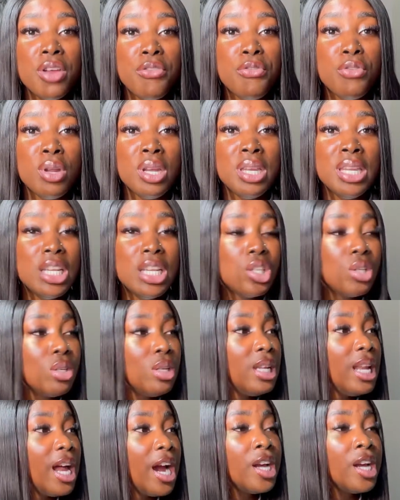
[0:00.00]
if you need to
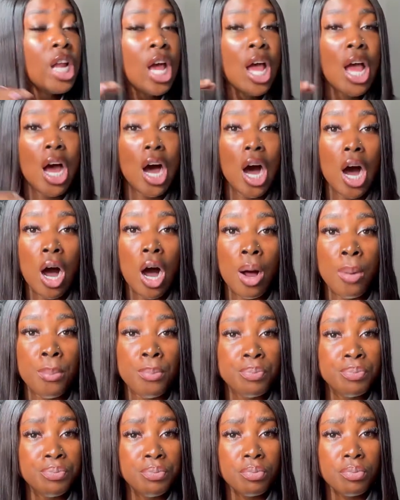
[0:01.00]
learn
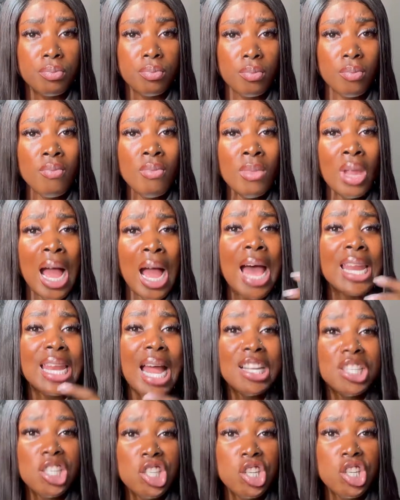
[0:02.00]
an
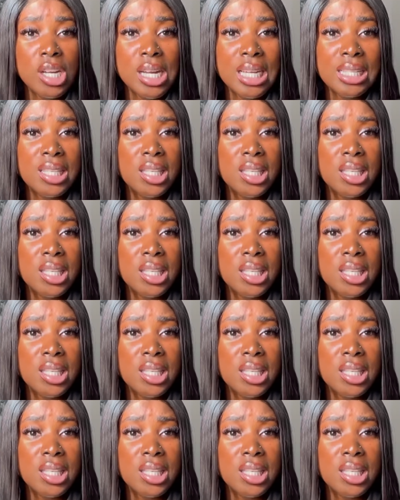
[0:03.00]
additional